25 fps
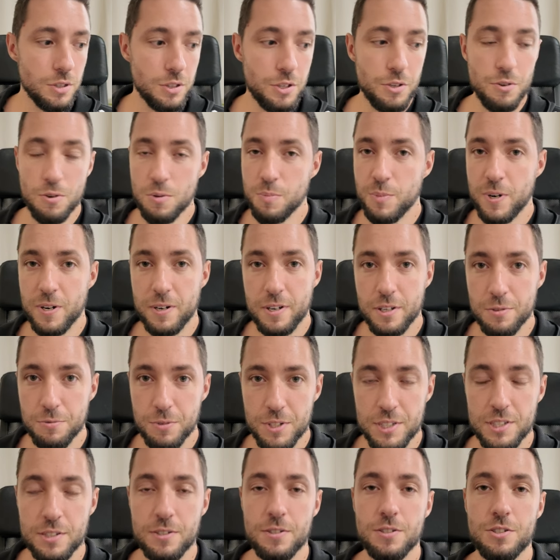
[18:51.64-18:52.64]
Do your market
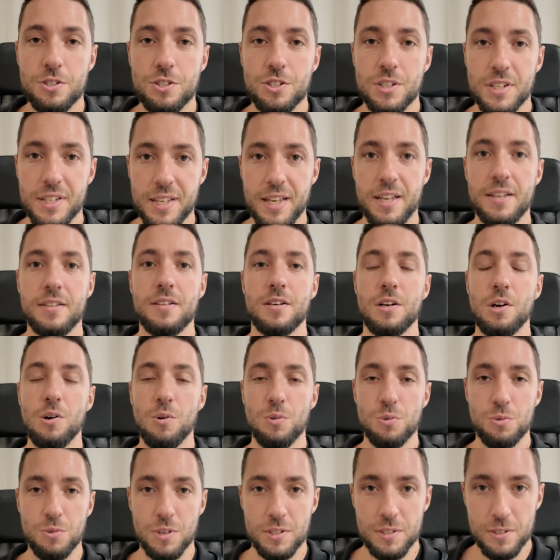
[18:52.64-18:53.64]
research. Again,
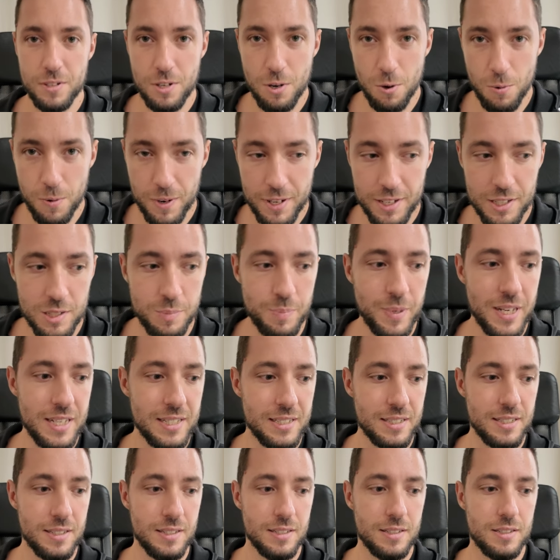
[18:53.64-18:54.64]
go to other co-working
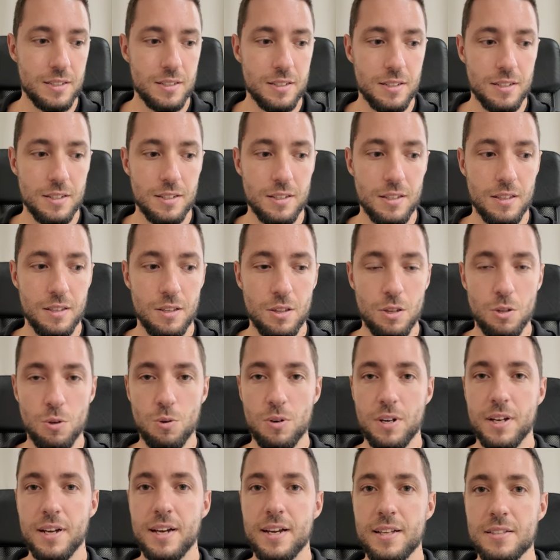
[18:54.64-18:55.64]
spaces.
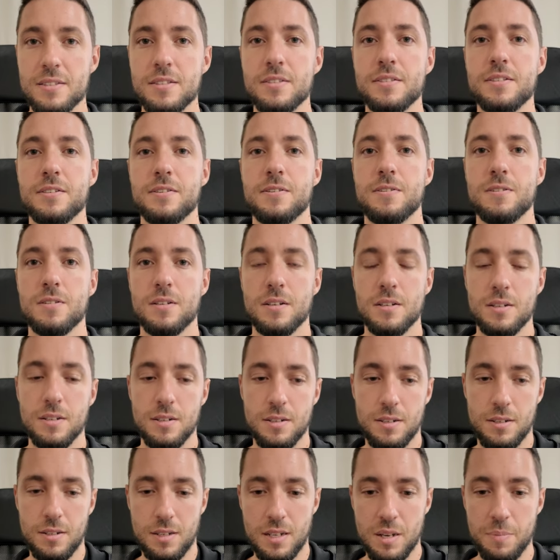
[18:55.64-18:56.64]
Look at their
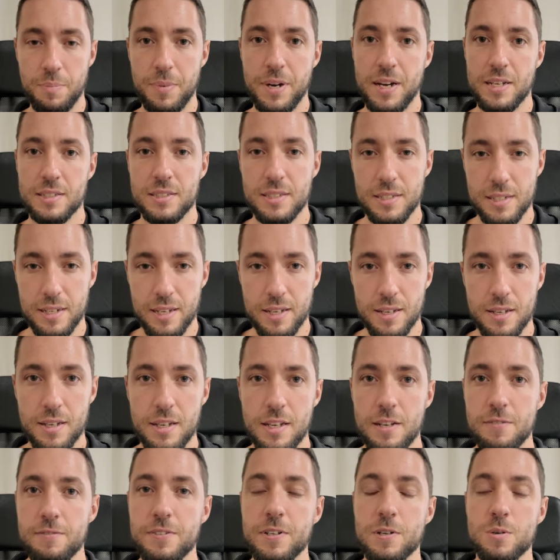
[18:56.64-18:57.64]
capacity.
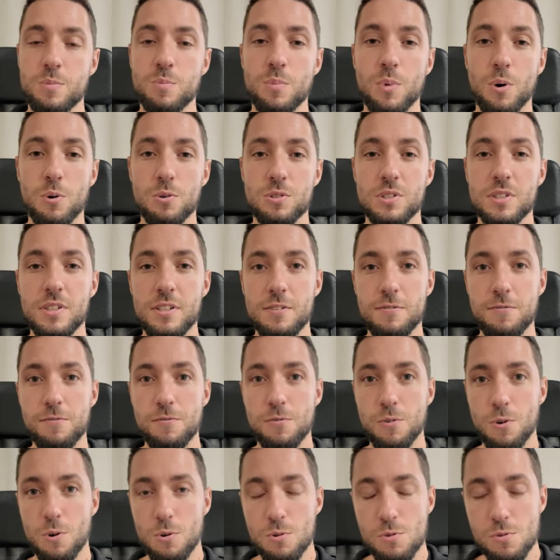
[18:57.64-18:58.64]
If they're mostly
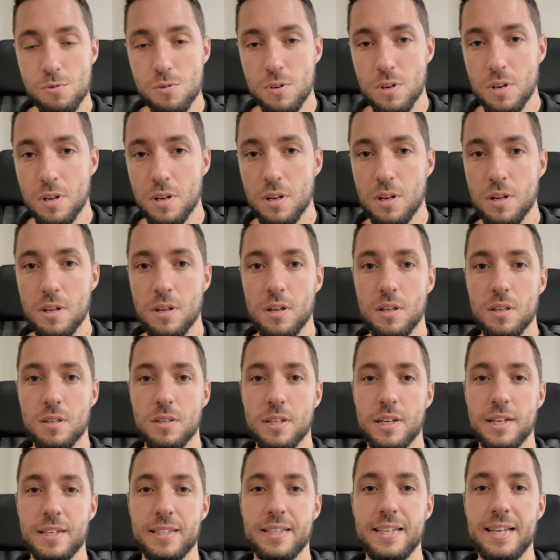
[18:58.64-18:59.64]
full,
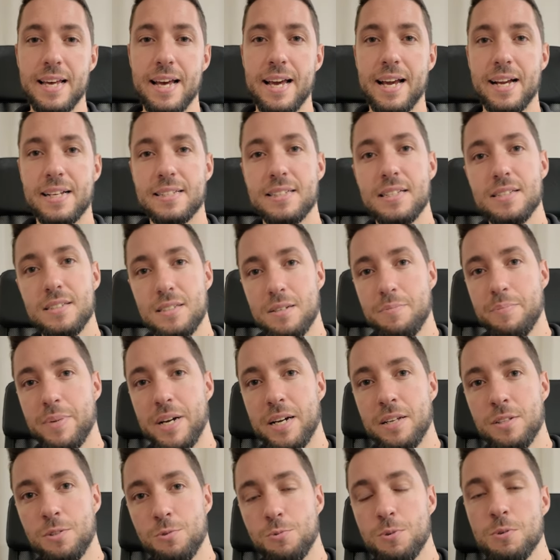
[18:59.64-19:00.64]
like, the excess
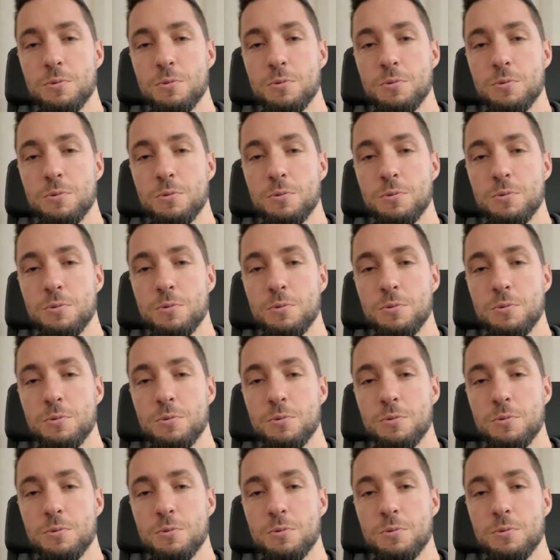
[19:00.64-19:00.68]
demand